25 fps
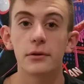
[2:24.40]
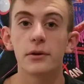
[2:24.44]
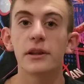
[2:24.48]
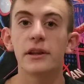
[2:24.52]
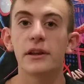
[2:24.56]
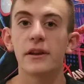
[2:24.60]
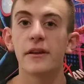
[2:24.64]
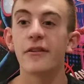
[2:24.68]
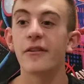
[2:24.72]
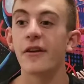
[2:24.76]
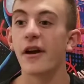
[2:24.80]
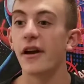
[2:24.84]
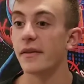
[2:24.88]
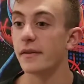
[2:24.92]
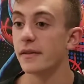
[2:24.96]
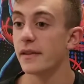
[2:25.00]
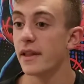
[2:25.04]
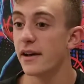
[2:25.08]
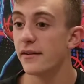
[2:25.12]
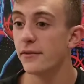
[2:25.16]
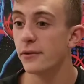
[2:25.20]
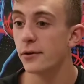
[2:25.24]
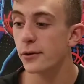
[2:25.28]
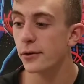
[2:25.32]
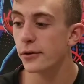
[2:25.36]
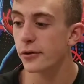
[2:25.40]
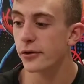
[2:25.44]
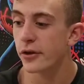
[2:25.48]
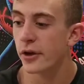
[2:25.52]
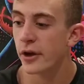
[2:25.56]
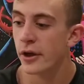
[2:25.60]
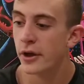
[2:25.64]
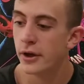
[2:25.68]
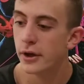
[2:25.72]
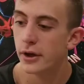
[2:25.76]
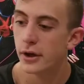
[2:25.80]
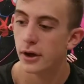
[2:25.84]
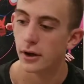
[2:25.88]
designed levels,
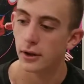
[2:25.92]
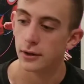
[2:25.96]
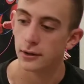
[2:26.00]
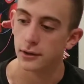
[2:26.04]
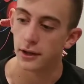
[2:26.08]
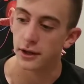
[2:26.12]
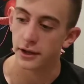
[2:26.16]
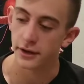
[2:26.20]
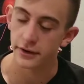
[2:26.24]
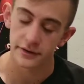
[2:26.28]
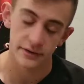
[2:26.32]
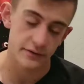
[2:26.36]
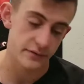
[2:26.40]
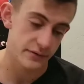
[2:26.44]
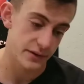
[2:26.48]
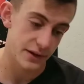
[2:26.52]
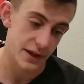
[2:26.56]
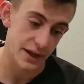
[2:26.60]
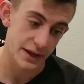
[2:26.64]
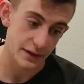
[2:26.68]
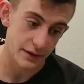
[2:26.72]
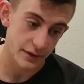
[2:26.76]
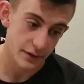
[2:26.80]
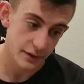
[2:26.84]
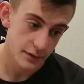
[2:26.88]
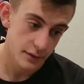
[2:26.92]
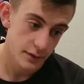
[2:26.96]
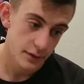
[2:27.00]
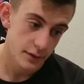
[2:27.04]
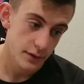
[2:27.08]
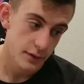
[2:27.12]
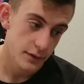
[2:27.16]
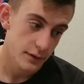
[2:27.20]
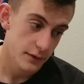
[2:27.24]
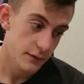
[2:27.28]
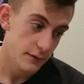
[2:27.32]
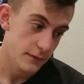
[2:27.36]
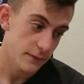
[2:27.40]
a lot of
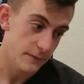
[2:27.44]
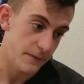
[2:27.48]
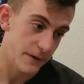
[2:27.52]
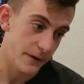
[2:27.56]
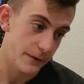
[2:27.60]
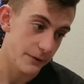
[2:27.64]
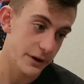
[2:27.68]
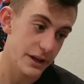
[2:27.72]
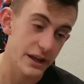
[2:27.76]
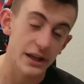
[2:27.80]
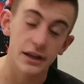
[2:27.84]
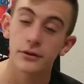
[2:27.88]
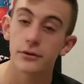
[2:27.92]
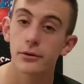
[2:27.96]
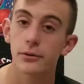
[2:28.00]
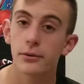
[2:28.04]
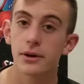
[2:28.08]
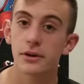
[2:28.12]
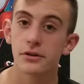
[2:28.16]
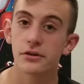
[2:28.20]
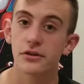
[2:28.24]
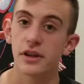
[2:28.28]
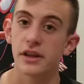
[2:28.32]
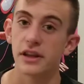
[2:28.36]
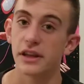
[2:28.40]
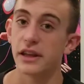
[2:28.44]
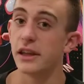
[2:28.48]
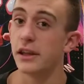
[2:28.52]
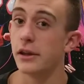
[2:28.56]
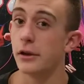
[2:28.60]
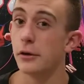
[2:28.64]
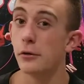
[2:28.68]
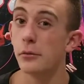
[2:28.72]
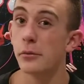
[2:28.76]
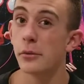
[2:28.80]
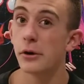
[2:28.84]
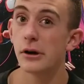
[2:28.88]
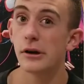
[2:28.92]
very interesting
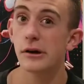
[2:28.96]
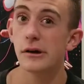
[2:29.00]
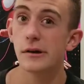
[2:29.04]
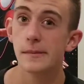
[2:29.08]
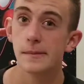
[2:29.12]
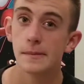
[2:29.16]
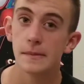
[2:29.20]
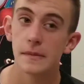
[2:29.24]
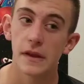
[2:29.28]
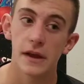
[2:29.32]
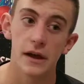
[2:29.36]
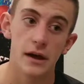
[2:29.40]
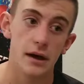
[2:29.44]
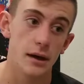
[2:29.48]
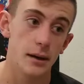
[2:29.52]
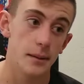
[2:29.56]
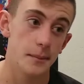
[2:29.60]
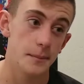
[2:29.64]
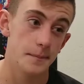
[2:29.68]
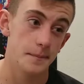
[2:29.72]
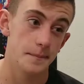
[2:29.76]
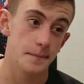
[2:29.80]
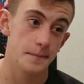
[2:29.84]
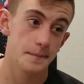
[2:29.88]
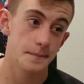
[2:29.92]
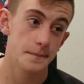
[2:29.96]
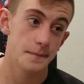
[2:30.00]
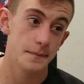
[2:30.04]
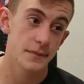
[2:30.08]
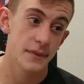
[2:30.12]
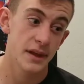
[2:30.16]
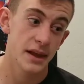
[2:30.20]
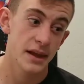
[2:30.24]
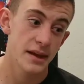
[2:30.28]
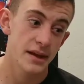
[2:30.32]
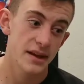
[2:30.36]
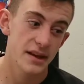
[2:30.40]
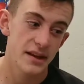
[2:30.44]
humor.
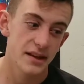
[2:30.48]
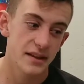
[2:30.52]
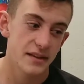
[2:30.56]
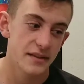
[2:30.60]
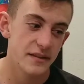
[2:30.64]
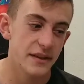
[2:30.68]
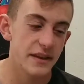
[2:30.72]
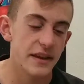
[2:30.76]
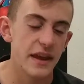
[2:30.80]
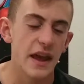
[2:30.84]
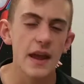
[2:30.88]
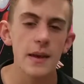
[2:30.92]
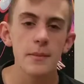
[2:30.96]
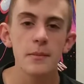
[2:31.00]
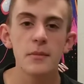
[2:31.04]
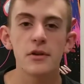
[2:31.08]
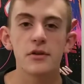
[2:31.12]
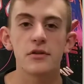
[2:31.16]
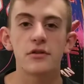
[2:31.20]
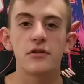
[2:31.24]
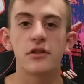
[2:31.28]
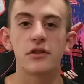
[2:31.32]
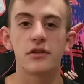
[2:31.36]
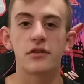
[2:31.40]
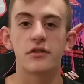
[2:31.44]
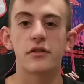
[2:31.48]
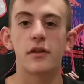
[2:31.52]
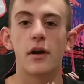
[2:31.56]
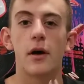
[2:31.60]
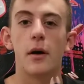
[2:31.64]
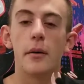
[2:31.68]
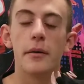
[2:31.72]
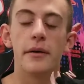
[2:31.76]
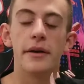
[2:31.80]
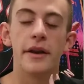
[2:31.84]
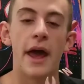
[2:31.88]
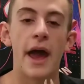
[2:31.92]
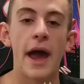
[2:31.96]
The game is just
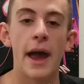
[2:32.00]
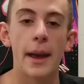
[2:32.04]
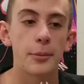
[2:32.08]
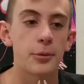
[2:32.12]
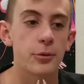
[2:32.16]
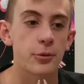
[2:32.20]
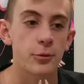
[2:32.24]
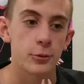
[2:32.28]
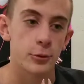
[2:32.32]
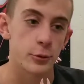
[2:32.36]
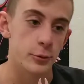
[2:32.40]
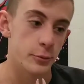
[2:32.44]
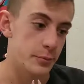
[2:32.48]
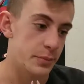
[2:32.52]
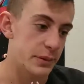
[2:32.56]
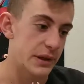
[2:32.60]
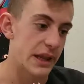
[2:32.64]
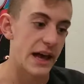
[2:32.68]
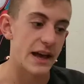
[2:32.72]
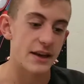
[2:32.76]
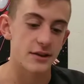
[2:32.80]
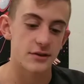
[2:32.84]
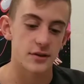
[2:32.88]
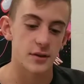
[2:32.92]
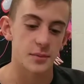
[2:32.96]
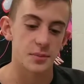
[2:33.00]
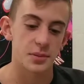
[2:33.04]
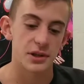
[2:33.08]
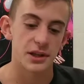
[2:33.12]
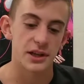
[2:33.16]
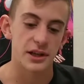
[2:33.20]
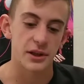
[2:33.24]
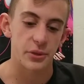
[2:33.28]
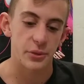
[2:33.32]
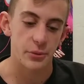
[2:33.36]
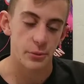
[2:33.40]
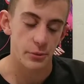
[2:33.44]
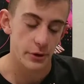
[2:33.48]
an absolute blast to
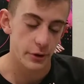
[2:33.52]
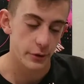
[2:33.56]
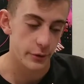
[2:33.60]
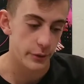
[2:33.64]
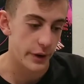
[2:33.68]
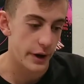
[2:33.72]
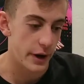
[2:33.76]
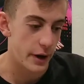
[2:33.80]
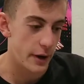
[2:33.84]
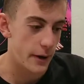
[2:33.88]
play through.